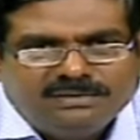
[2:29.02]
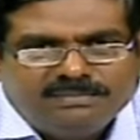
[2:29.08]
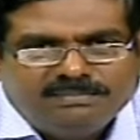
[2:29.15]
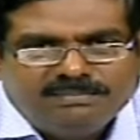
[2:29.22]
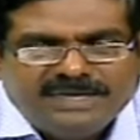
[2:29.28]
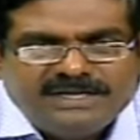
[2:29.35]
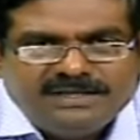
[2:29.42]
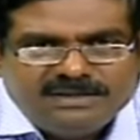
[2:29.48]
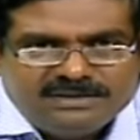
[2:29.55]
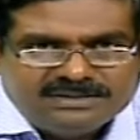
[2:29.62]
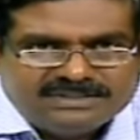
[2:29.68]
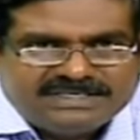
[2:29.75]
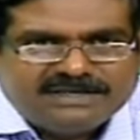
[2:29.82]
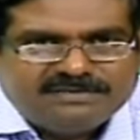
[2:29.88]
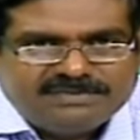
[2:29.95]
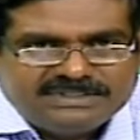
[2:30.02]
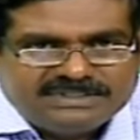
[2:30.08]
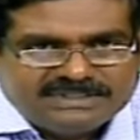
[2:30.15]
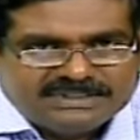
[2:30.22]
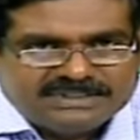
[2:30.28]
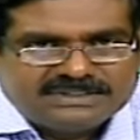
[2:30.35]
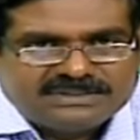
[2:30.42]
Many
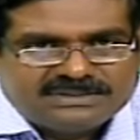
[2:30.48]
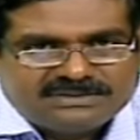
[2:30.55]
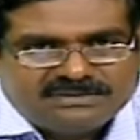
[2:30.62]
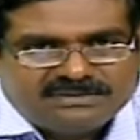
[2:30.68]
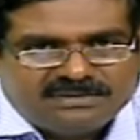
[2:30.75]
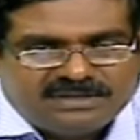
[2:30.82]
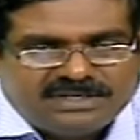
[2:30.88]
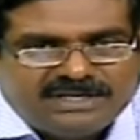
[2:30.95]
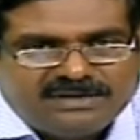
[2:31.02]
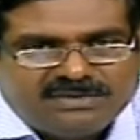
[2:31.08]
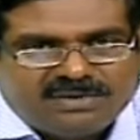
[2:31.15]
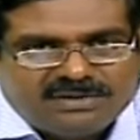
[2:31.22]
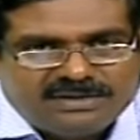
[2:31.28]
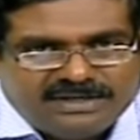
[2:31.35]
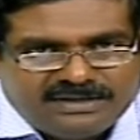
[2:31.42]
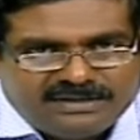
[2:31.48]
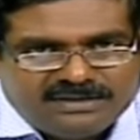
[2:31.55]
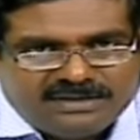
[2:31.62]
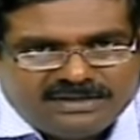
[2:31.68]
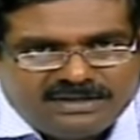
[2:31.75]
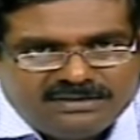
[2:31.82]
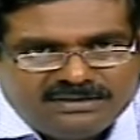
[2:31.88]
services on the
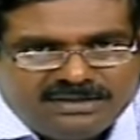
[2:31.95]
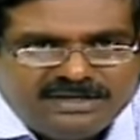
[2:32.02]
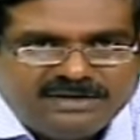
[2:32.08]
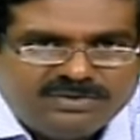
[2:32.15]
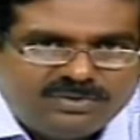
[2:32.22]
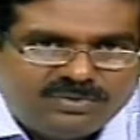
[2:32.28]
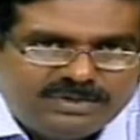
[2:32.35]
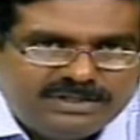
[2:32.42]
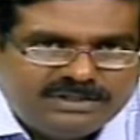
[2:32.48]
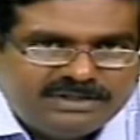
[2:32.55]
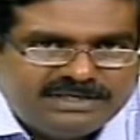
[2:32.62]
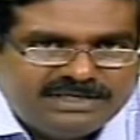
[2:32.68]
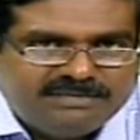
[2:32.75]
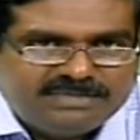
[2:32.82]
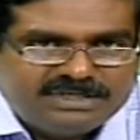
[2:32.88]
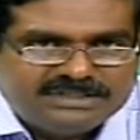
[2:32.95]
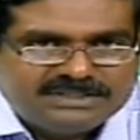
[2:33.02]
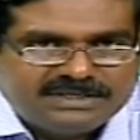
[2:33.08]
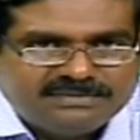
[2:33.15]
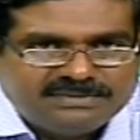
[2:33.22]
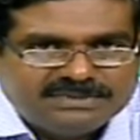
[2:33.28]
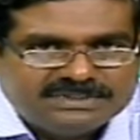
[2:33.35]
internet, including the email
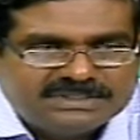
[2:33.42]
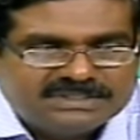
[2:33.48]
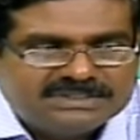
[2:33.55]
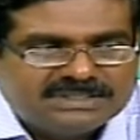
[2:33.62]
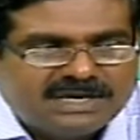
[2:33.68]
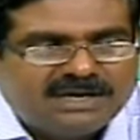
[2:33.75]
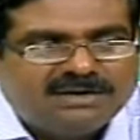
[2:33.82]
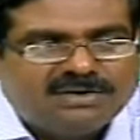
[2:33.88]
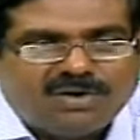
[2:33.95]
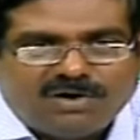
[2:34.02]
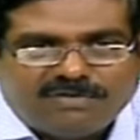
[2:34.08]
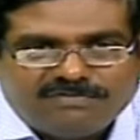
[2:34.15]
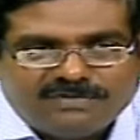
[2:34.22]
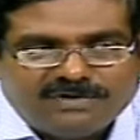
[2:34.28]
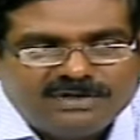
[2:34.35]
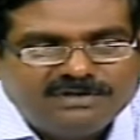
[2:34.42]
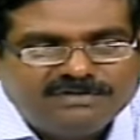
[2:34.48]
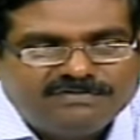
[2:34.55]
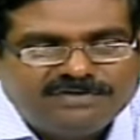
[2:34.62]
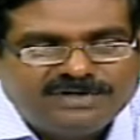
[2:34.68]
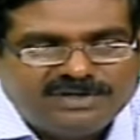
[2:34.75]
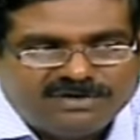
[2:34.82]
services, are offered
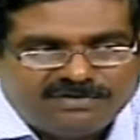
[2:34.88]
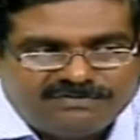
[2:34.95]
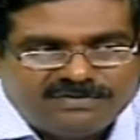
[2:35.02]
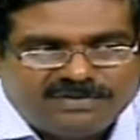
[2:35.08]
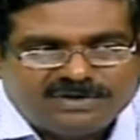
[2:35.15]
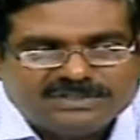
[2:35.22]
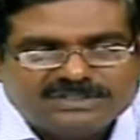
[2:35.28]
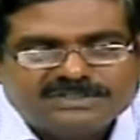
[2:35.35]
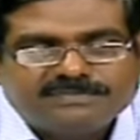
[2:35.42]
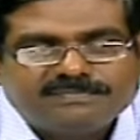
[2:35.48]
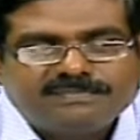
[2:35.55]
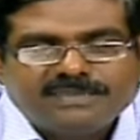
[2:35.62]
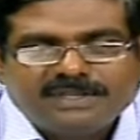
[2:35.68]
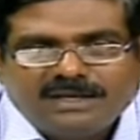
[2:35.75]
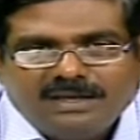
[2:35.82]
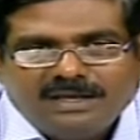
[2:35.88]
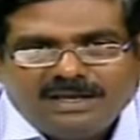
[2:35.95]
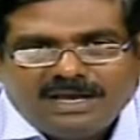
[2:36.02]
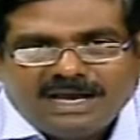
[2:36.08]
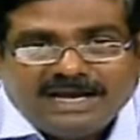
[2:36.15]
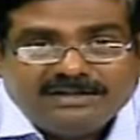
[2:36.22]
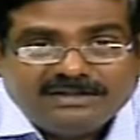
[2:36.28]
free of cost,
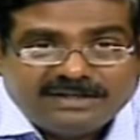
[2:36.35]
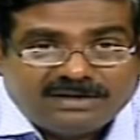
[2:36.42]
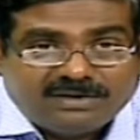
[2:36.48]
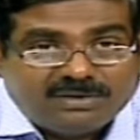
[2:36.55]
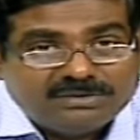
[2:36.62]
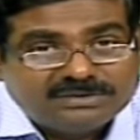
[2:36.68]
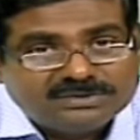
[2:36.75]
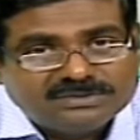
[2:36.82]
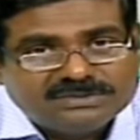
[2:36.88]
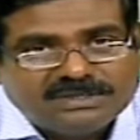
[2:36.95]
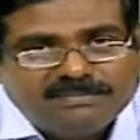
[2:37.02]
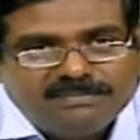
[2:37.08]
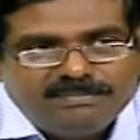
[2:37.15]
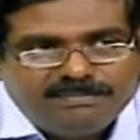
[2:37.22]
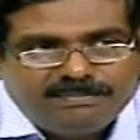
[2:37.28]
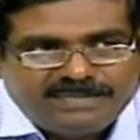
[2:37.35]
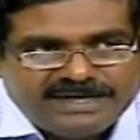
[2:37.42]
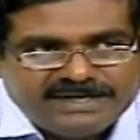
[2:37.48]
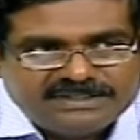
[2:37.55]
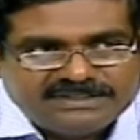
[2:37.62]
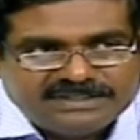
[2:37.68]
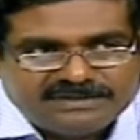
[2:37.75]
and there are also some
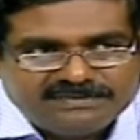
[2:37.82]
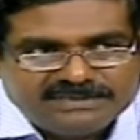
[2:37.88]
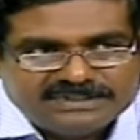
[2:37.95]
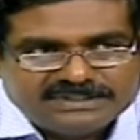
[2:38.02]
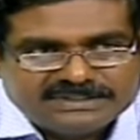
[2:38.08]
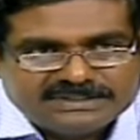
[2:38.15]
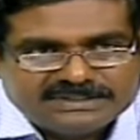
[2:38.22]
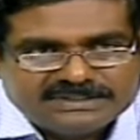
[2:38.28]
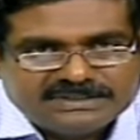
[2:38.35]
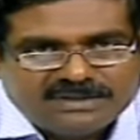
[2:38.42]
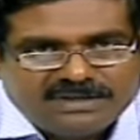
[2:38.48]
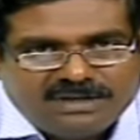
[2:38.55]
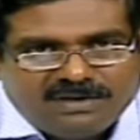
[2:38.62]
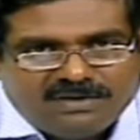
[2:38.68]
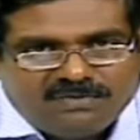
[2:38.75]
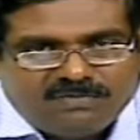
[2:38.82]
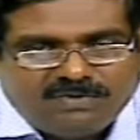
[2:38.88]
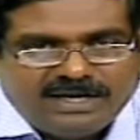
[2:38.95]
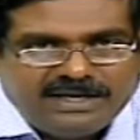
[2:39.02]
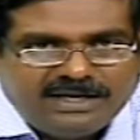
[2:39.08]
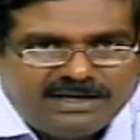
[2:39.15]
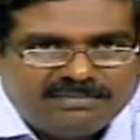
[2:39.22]
paid services.
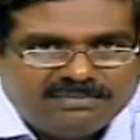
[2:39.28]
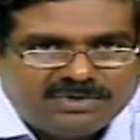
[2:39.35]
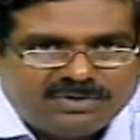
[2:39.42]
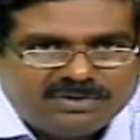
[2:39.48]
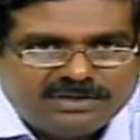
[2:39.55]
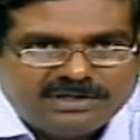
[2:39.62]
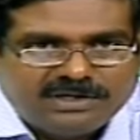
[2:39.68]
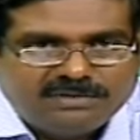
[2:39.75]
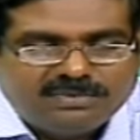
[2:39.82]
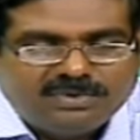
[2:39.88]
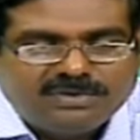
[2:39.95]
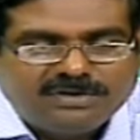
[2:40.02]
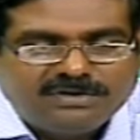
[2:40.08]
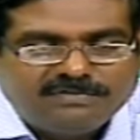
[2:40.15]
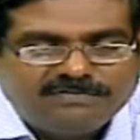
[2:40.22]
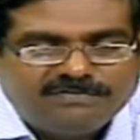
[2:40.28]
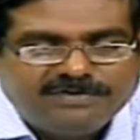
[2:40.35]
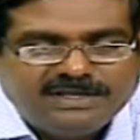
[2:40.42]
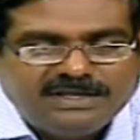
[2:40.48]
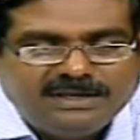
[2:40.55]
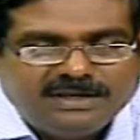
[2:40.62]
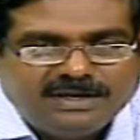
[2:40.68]
Why I am talking about
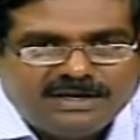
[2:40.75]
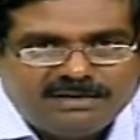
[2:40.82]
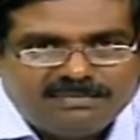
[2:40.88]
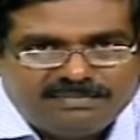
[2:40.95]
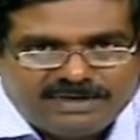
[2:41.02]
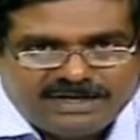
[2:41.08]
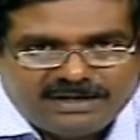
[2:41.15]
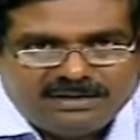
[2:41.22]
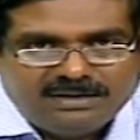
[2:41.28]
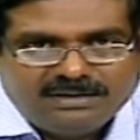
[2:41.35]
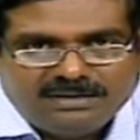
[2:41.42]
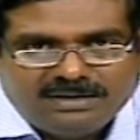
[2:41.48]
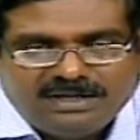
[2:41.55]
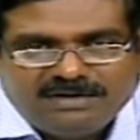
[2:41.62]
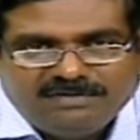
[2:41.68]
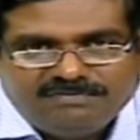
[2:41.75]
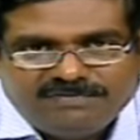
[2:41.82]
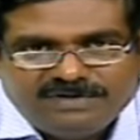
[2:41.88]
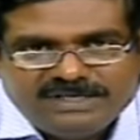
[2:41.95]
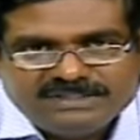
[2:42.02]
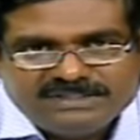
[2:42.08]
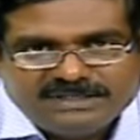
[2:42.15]
free and paid? In
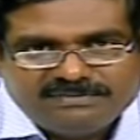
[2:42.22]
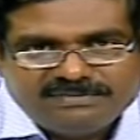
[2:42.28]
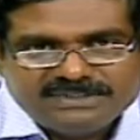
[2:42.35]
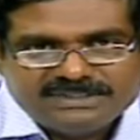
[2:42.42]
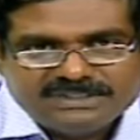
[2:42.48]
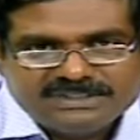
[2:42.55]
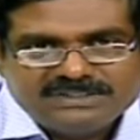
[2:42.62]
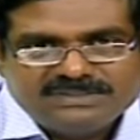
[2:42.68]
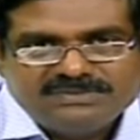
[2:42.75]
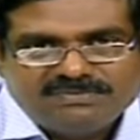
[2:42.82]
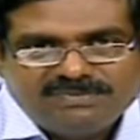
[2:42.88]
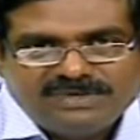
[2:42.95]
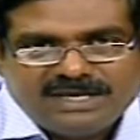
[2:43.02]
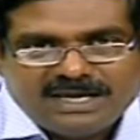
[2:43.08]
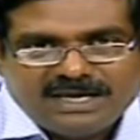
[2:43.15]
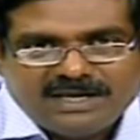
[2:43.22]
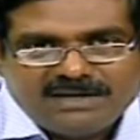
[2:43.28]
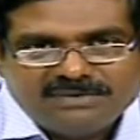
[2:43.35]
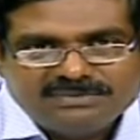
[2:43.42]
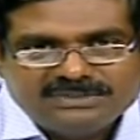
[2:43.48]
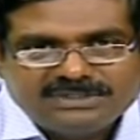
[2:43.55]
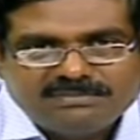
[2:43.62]
free services we
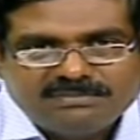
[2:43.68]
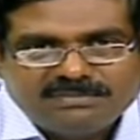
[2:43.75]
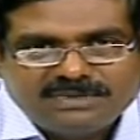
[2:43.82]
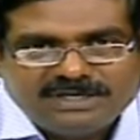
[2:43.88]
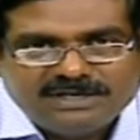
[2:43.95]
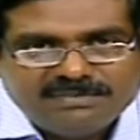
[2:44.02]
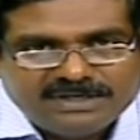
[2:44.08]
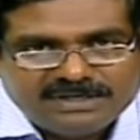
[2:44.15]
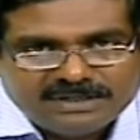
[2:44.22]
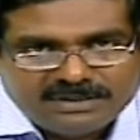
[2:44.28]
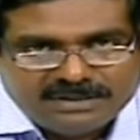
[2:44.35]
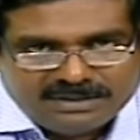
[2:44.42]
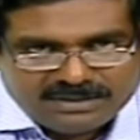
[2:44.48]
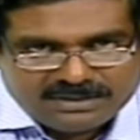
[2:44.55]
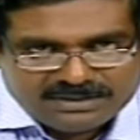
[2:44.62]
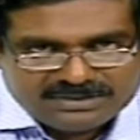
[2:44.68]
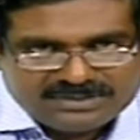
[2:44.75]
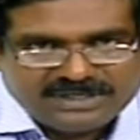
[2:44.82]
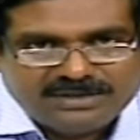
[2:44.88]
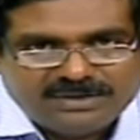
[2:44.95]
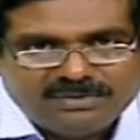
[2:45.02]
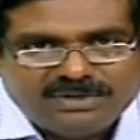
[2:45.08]
have some limited
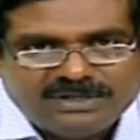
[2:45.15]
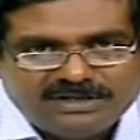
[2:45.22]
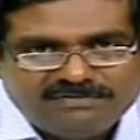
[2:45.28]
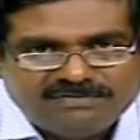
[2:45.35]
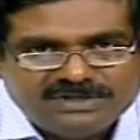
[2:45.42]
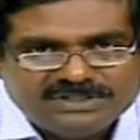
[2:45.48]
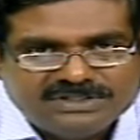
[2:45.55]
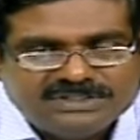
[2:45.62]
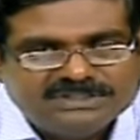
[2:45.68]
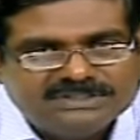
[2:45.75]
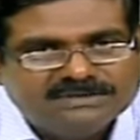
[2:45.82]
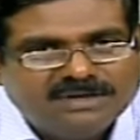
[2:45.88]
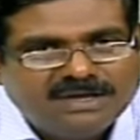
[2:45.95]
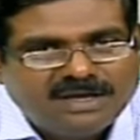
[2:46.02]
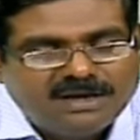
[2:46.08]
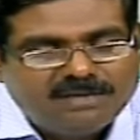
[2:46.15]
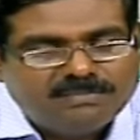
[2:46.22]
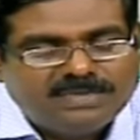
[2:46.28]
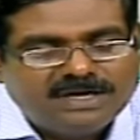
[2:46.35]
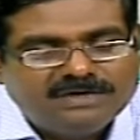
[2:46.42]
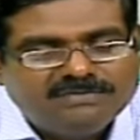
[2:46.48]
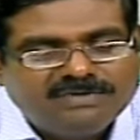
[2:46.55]
security features,
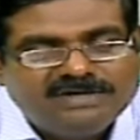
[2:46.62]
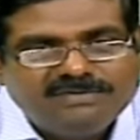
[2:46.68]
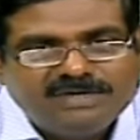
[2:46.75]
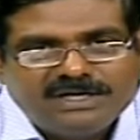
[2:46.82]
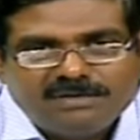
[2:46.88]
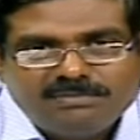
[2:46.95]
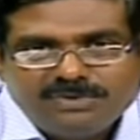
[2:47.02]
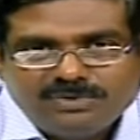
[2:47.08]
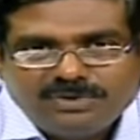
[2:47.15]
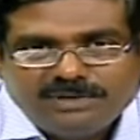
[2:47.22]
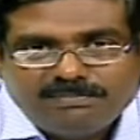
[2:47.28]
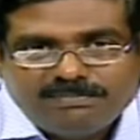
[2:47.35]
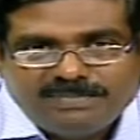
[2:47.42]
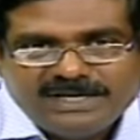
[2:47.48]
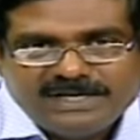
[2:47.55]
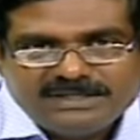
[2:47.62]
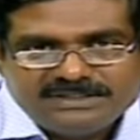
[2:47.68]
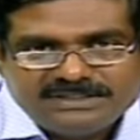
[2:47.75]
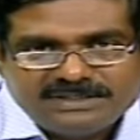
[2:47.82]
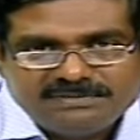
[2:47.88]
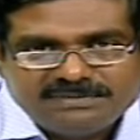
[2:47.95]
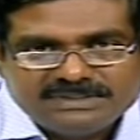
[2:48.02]
but when we come to a paid
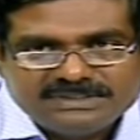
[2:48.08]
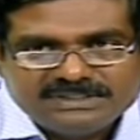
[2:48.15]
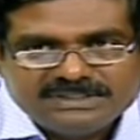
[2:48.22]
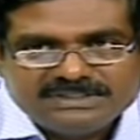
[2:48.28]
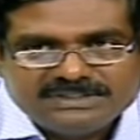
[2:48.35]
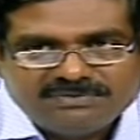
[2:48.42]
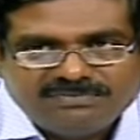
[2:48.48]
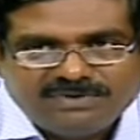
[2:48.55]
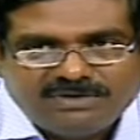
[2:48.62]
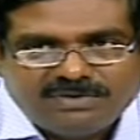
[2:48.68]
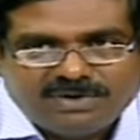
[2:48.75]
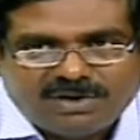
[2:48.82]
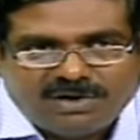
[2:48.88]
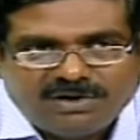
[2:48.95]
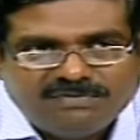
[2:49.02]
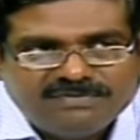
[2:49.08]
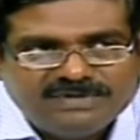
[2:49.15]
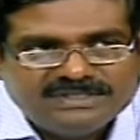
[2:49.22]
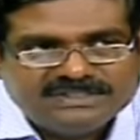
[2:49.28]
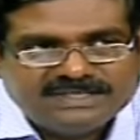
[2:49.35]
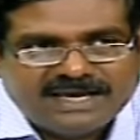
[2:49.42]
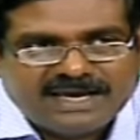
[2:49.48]
services, we will
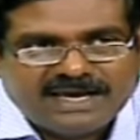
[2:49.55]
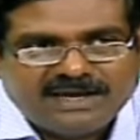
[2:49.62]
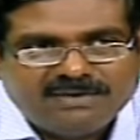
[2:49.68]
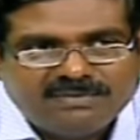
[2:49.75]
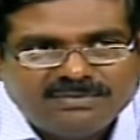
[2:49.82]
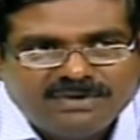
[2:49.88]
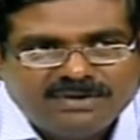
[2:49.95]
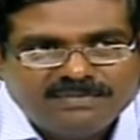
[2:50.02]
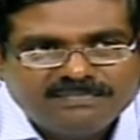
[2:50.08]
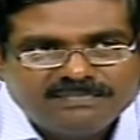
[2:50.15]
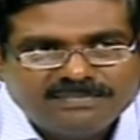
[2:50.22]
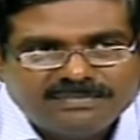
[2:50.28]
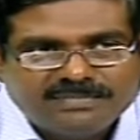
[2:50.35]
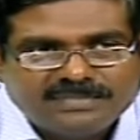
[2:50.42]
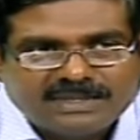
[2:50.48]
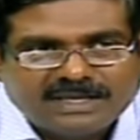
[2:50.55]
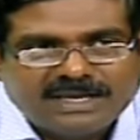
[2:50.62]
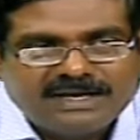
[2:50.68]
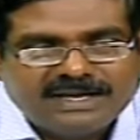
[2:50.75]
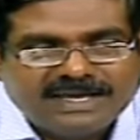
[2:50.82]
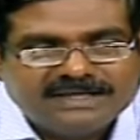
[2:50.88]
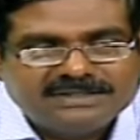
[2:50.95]
always have
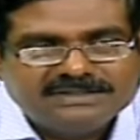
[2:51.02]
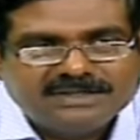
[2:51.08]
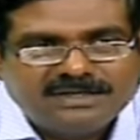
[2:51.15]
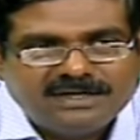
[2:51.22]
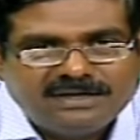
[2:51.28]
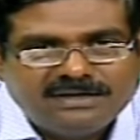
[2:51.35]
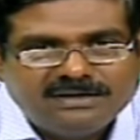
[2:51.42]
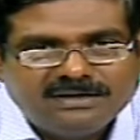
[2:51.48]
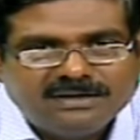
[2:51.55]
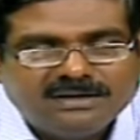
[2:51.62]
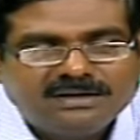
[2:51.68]
an excellent